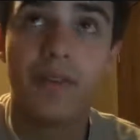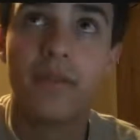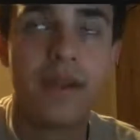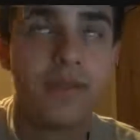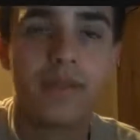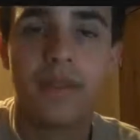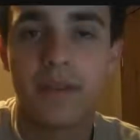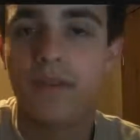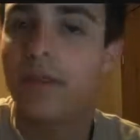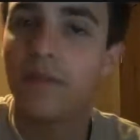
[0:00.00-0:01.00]
and Final
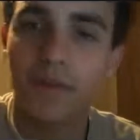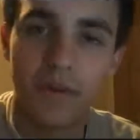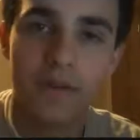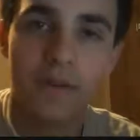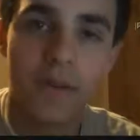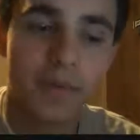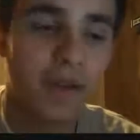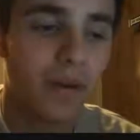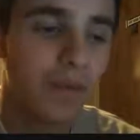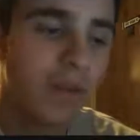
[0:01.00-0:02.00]
Fantasy 13 Versus
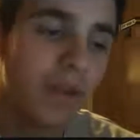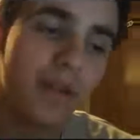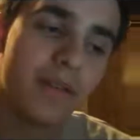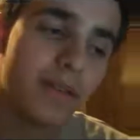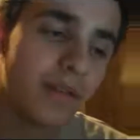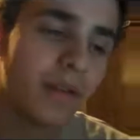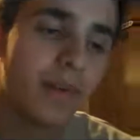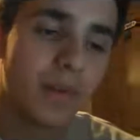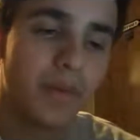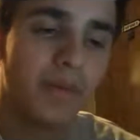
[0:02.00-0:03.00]
comes out, it's still
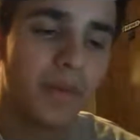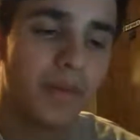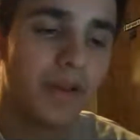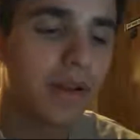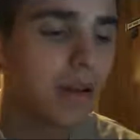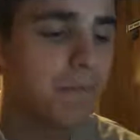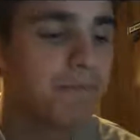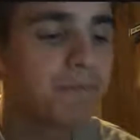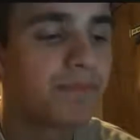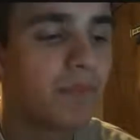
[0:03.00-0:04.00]
going to be my favorite game.